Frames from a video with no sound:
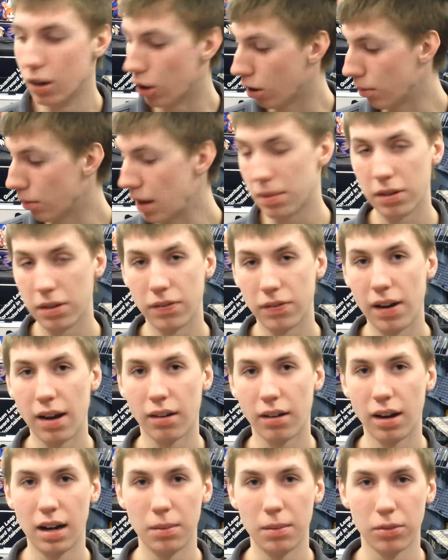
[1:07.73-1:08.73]
or maybe
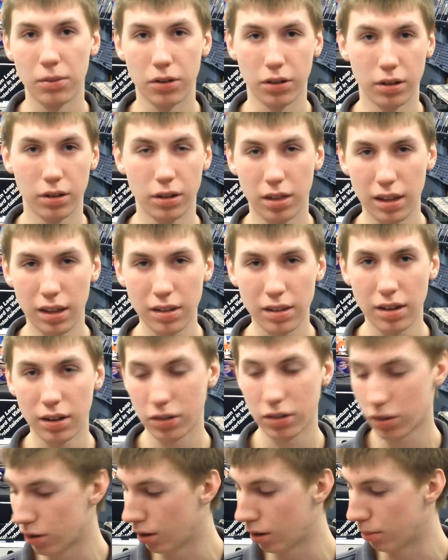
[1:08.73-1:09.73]
rare items, or things that
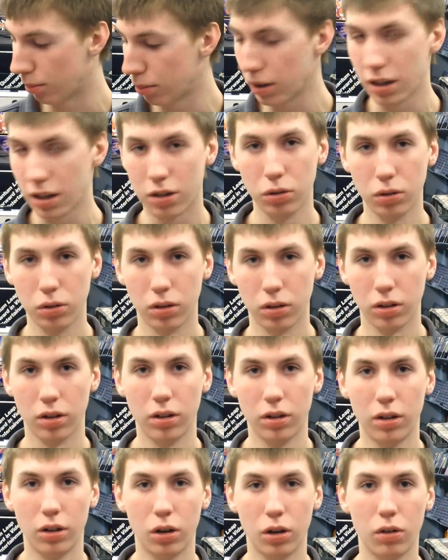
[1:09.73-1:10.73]
are just pretty cool
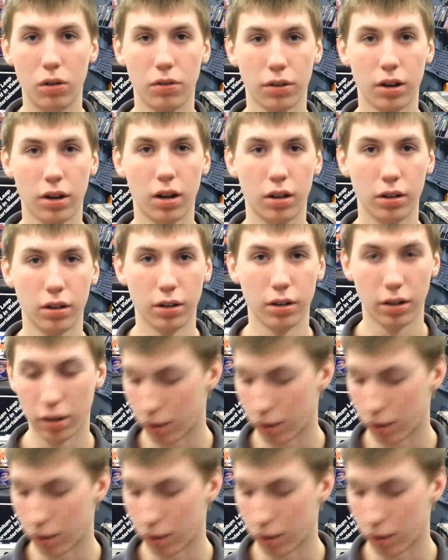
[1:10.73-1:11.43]
overall,